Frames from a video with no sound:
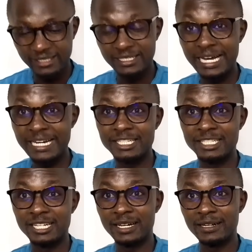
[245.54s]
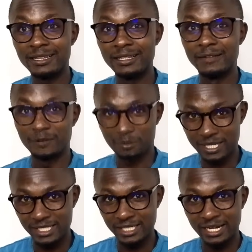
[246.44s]
current chair, the
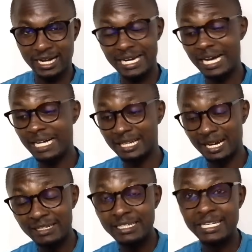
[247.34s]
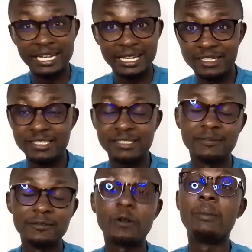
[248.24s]
former chair, and other delegates
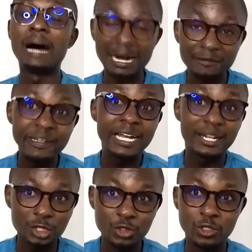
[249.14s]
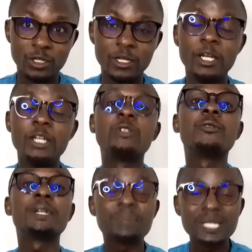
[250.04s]
from African Union to
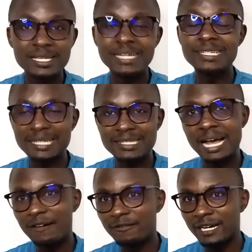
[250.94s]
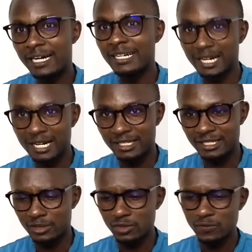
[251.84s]
represent these African
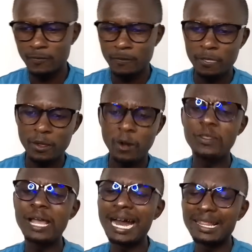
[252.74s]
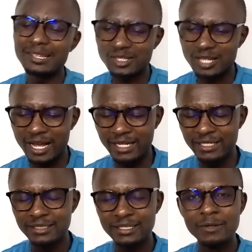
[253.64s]
countries. On the other side,
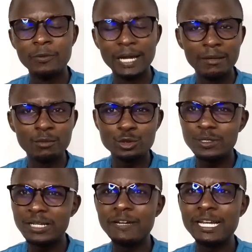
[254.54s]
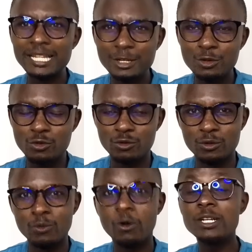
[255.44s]
William Ruto never knew
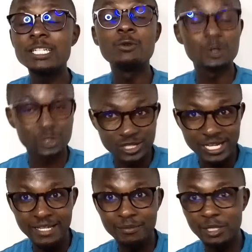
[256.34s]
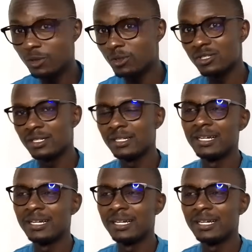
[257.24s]
what he was saying because